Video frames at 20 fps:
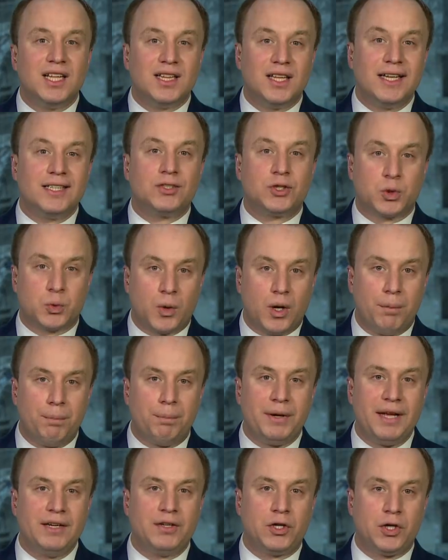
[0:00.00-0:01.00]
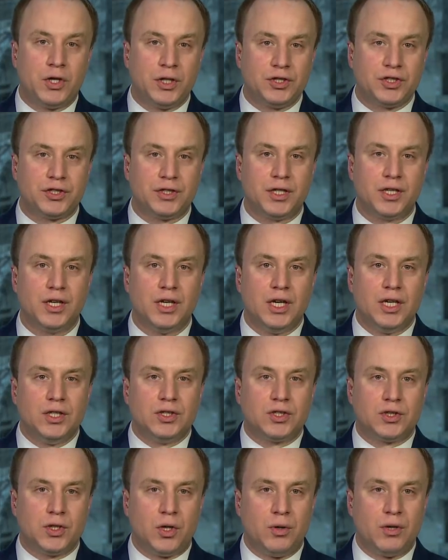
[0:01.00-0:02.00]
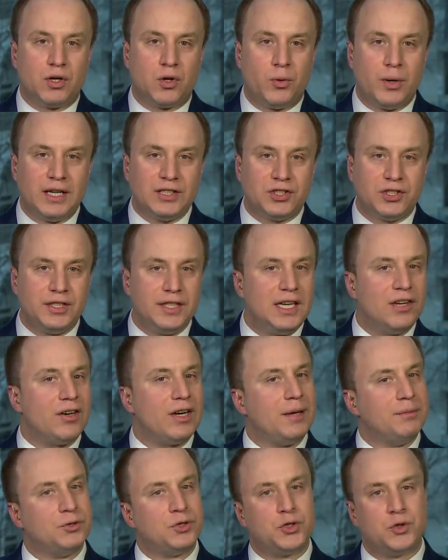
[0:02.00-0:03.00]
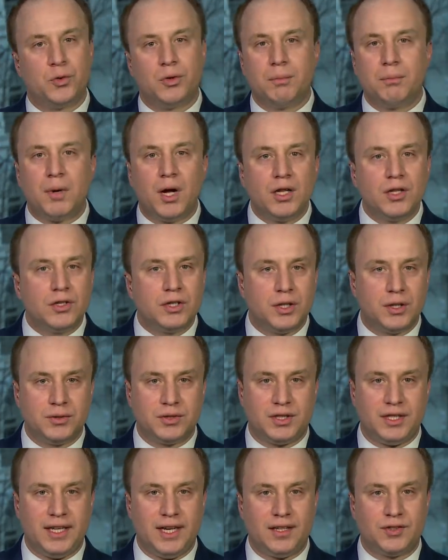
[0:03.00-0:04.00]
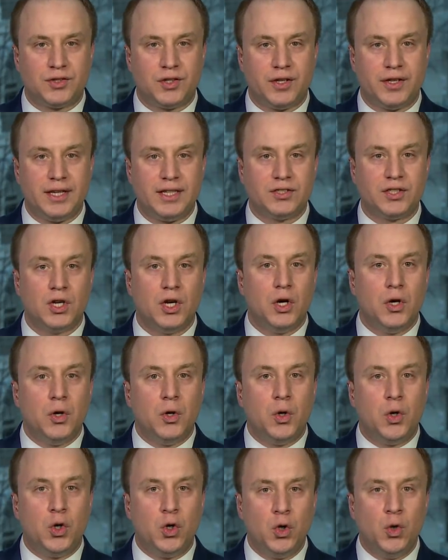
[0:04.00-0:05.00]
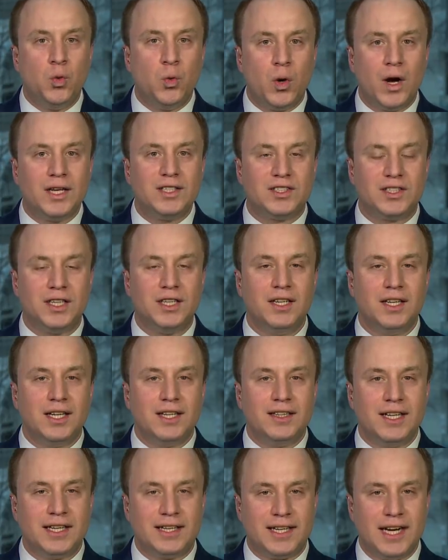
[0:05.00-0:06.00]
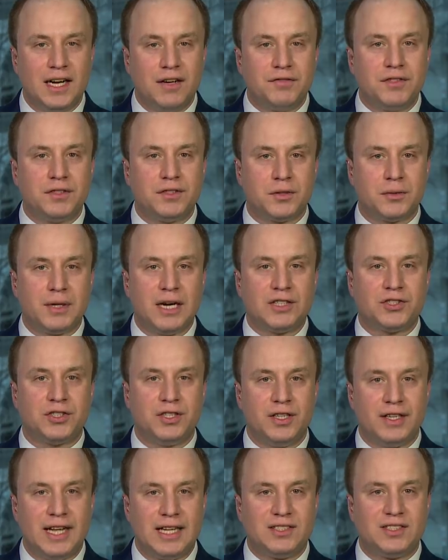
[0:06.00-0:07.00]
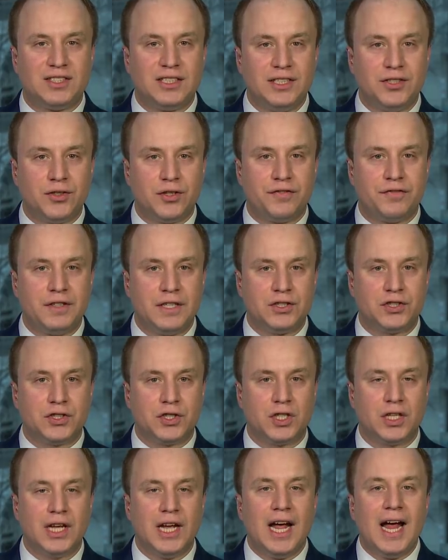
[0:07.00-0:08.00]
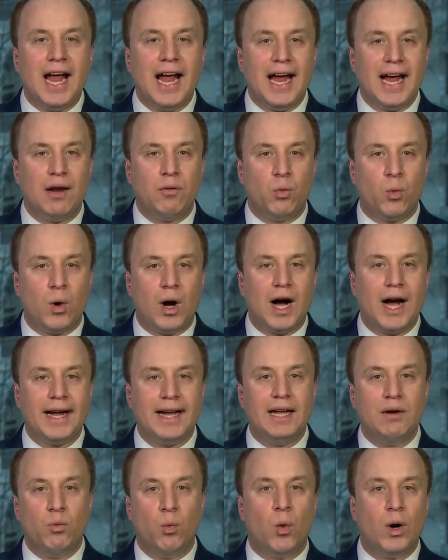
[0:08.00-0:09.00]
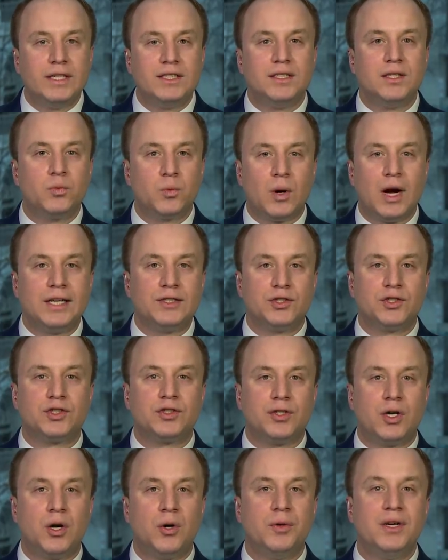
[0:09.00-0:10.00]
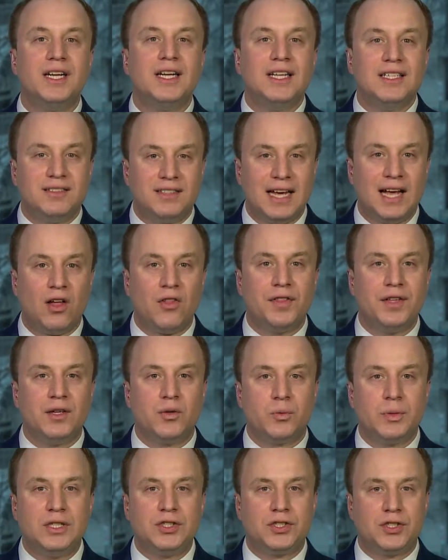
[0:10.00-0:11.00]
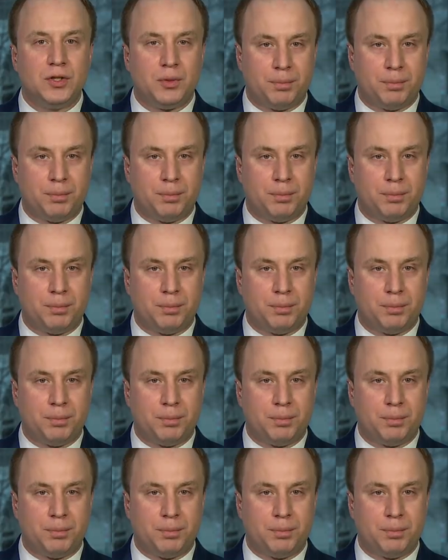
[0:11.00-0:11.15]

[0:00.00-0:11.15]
like Trump and Kushner. So the question here, and I'm sure Mueller knows the answer to this, Who was it that gave the direction to that senior official and why? And what did Roger Stone tell the original